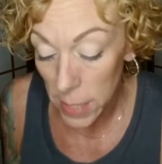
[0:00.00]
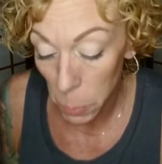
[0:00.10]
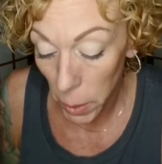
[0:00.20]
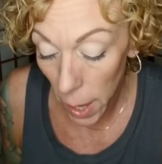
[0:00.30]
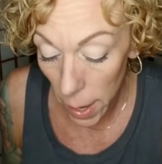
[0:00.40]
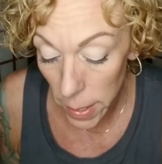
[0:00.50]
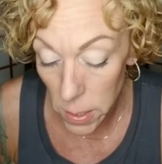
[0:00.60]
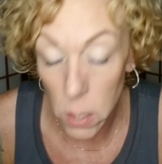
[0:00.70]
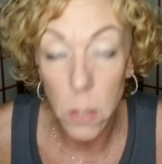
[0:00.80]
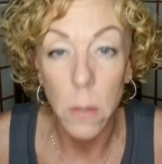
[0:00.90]

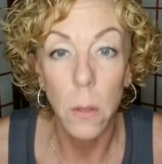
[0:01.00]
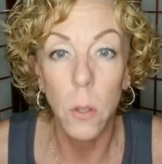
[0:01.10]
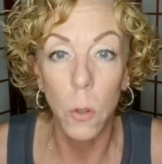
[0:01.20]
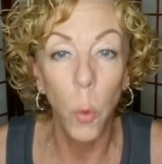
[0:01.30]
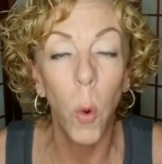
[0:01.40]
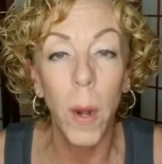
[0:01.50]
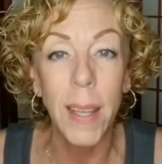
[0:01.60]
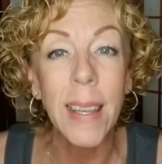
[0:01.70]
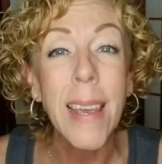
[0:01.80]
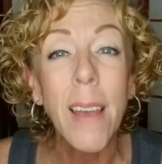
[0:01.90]
because you want to
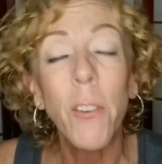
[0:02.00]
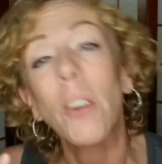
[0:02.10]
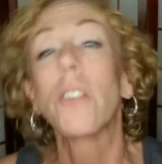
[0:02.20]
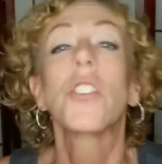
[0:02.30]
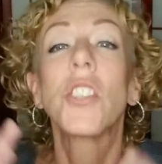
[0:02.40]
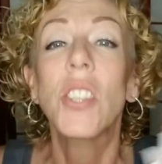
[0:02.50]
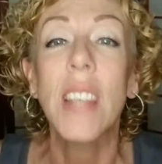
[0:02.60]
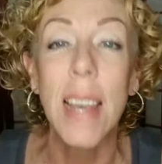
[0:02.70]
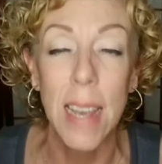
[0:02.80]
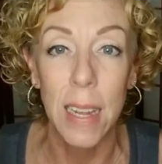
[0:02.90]
give your
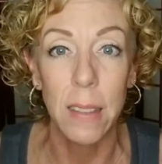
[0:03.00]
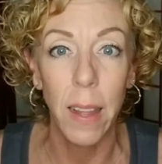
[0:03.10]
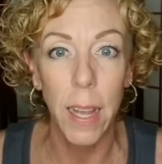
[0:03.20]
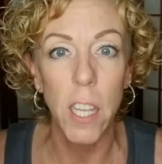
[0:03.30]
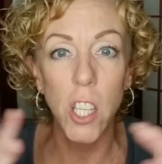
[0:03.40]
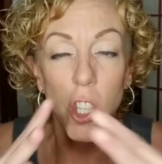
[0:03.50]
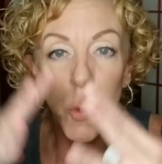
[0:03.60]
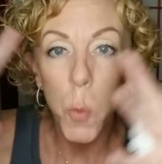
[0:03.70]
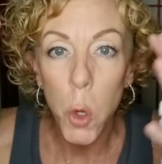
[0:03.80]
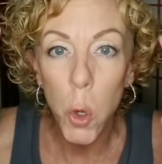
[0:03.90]
skin like a
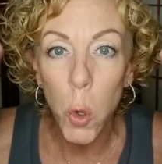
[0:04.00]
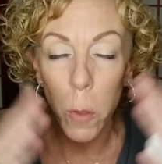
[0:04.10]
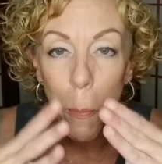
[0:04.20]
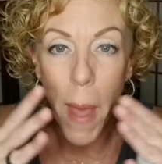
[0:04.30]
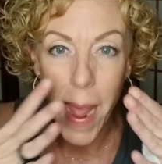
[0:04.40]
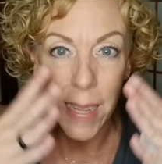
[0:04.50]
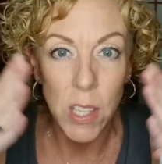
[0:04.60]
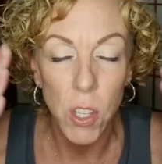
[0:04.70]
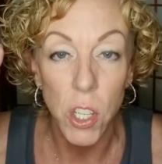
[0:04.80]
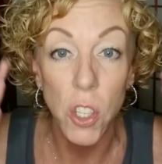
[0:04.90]
smooth base
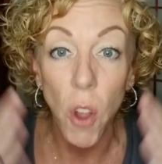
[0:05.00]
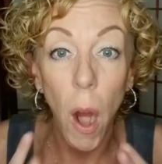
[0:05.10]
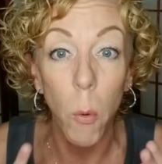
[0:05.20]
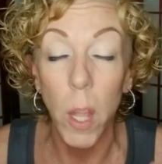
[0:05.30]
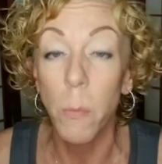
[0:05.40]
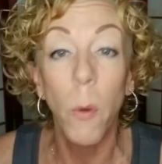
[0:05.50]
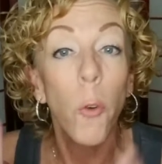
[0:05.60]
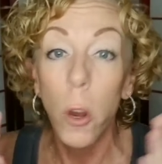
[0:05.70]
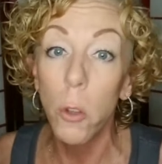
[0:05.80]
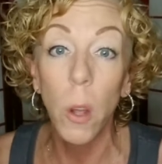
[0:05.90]
to start with
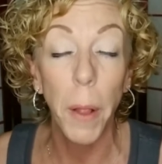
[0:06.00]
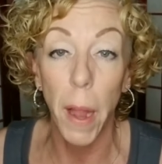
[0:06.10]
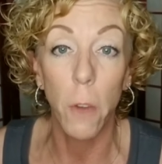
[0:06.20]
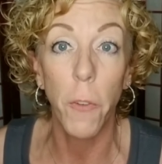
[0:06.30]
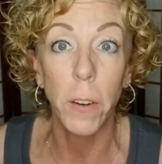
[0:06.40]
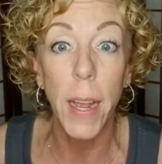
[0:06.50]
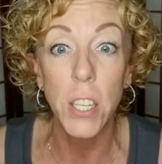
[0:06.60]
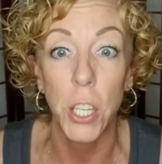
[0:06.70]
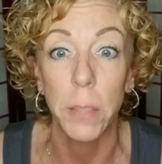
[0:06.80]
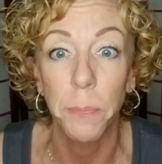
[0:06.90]
before you apply your
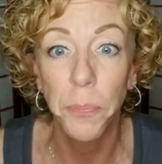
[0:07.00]
foundation.